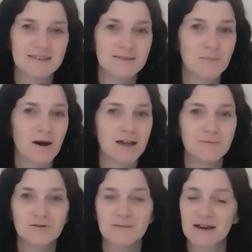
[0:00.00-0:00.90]
in the
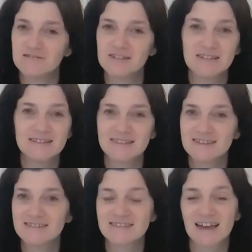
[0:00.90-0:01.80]
Bible about
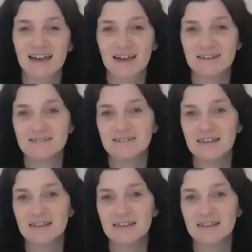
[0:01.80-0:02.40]
Jesus, and